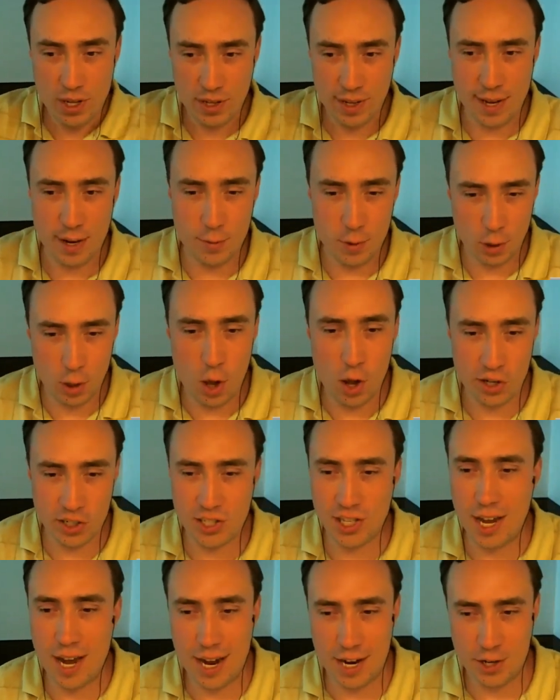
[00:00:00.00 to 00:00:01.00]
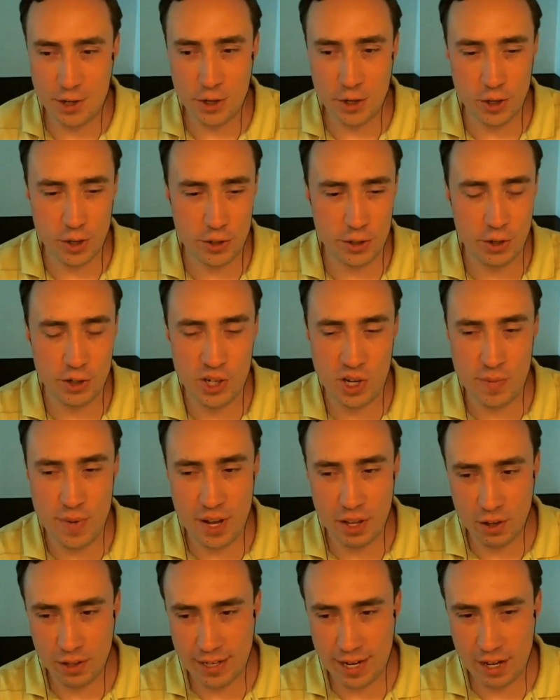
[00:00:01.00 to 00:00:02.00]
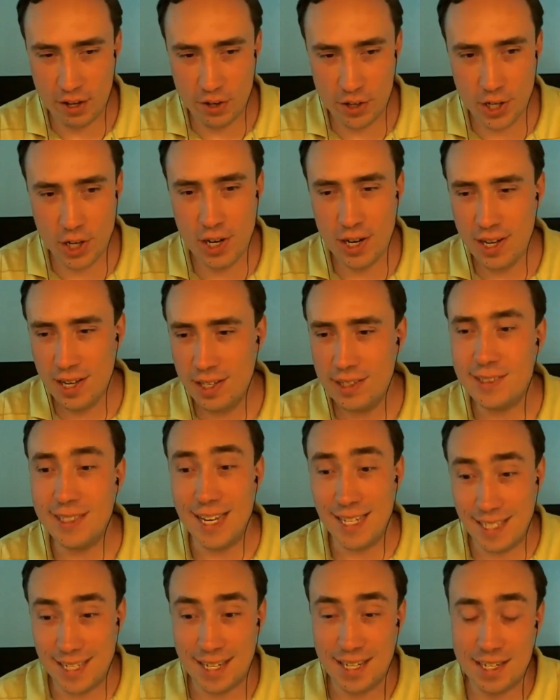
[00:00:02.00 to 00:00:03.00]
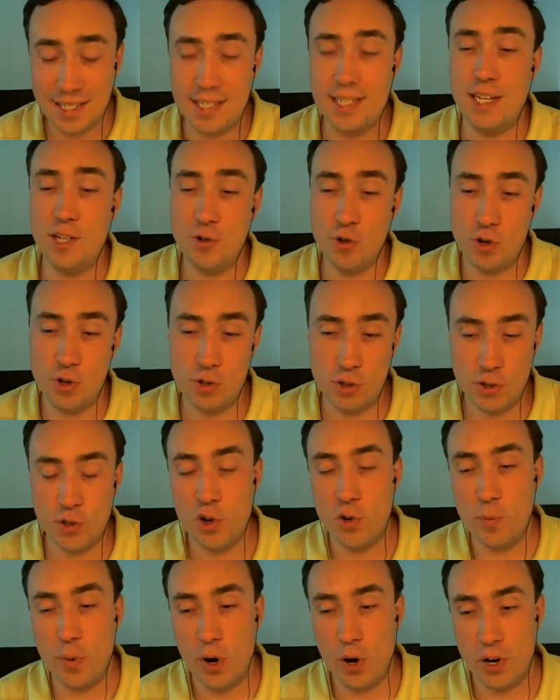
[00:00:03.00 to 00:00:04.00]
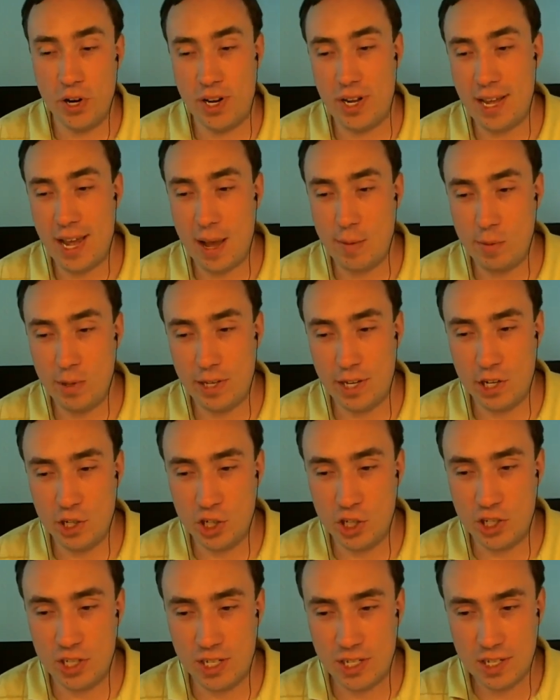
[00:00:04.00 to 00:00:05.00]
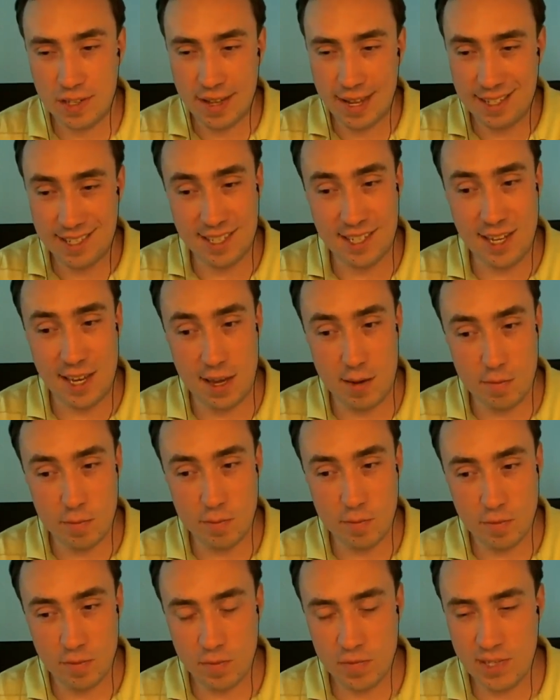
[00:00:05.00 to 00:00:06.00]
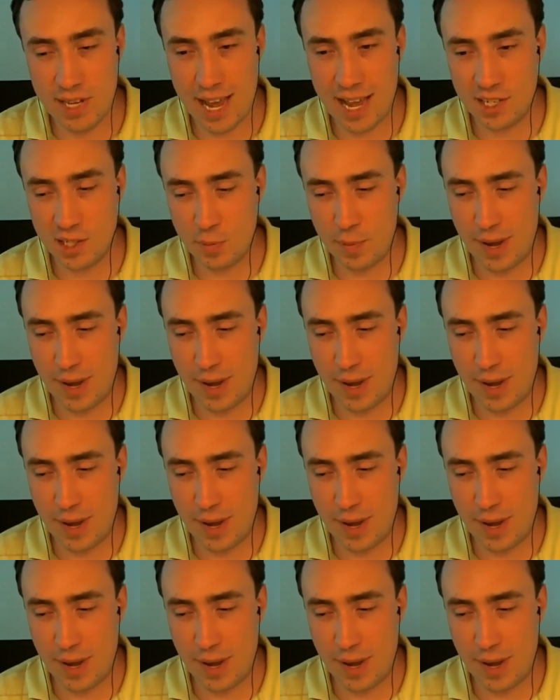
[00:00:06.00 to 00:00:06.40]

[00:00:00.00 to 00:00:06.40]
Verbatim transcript: kind of alongside your, your Gmail or calendar. The idea is to introduce third-party applications into that same task